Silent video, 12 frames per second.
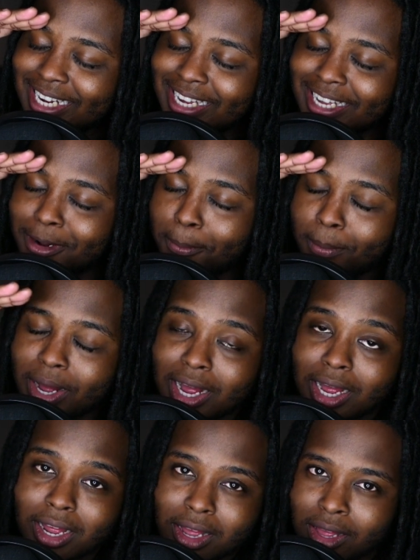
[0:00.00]
J, and I'm
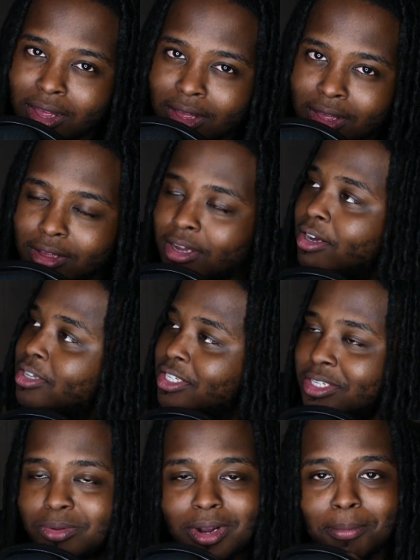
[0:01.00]
out. Oh
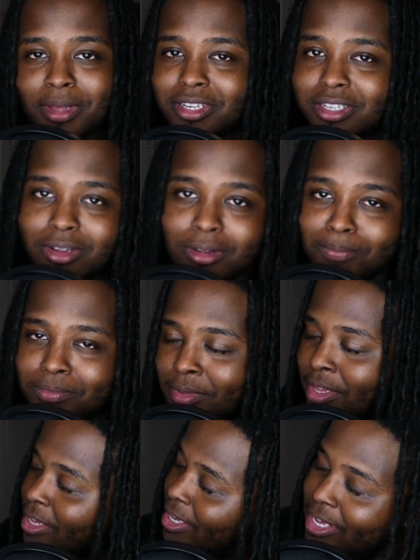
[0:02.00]
shoot, I messed up.
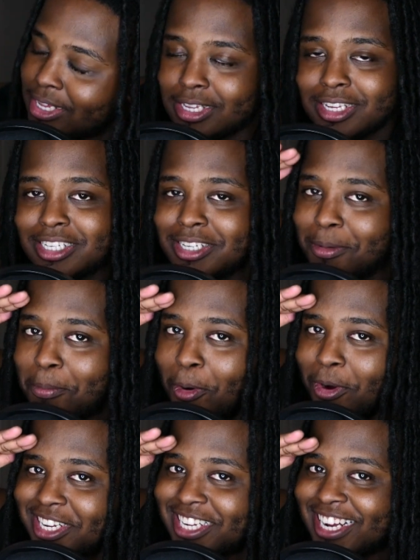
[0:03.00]
This your
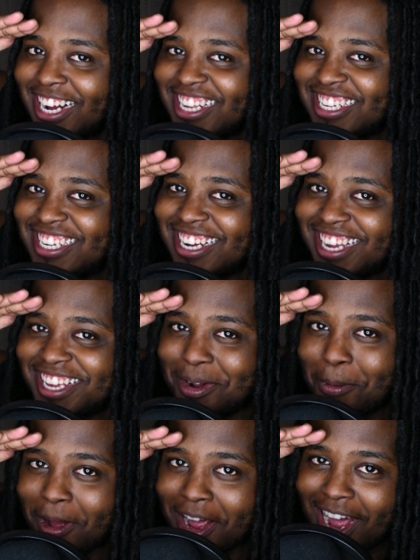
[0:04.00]
boy Side J,
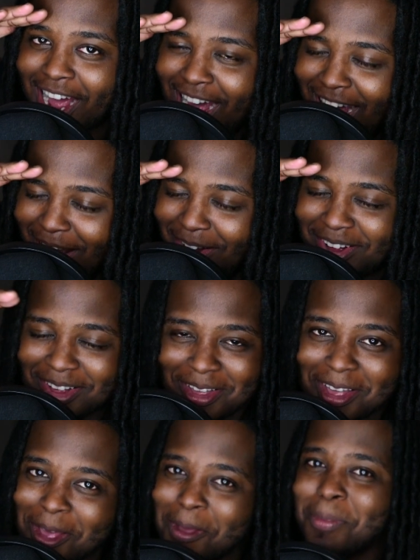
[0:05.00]
and I'm
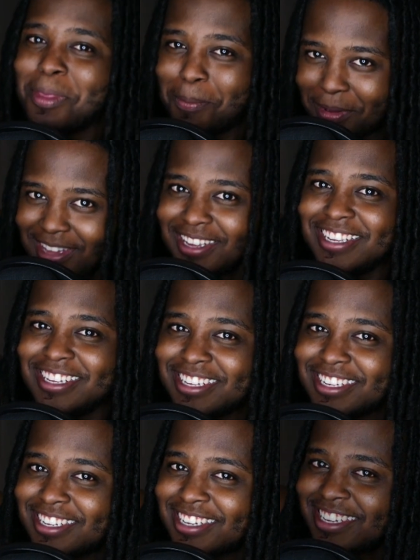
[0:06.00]
out.
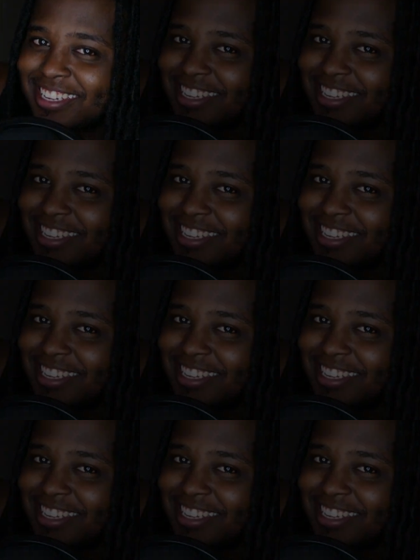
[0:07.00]
Peace.